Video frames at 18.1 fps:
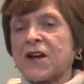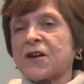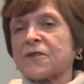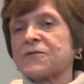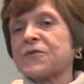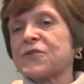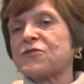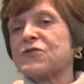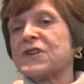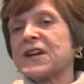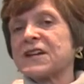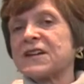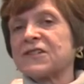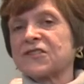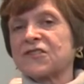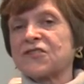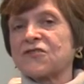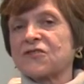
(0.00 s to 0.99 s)
a few
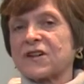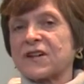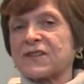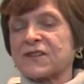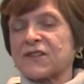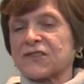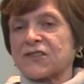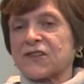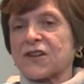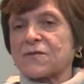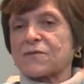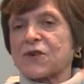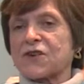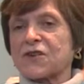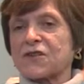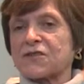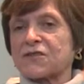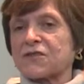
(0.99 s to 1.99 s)
days during the
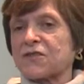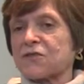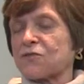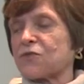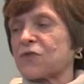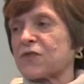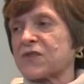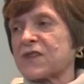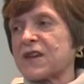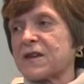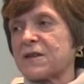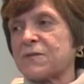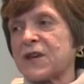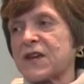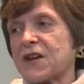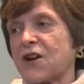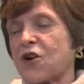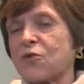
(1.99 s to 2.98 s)
summer, would they
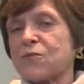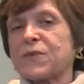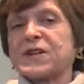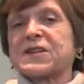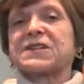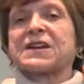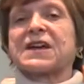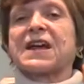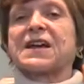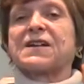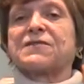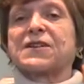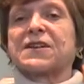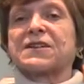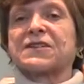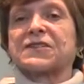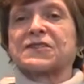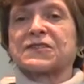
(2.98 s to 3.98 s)
be open to
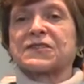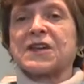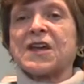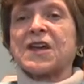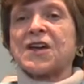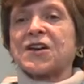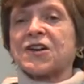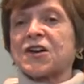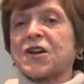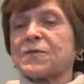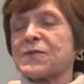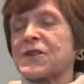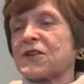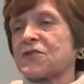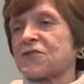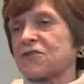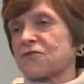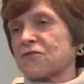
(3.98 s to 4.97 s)
having us come
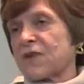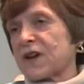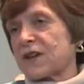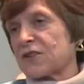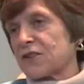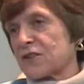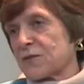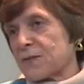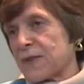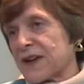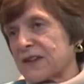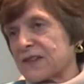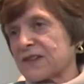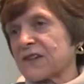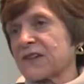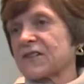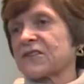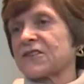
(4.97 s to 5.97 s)
there on a regular
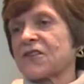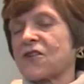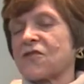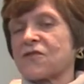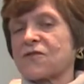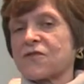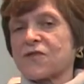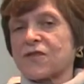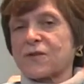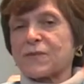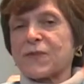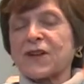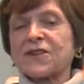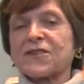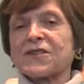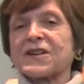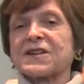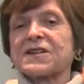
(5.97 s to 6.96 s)
basis over a
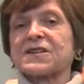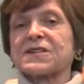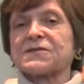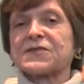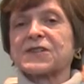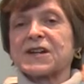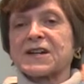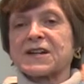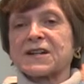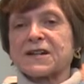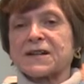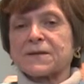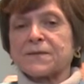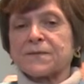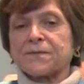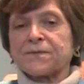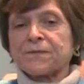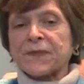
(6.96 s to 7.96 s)
period of
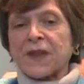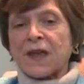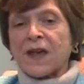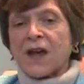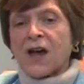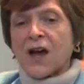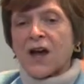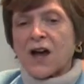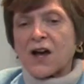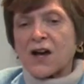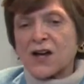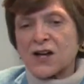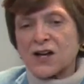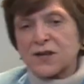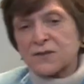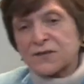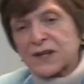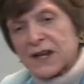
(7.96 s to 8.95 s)
time?
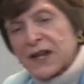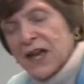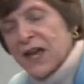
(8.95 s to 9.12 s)
Uh,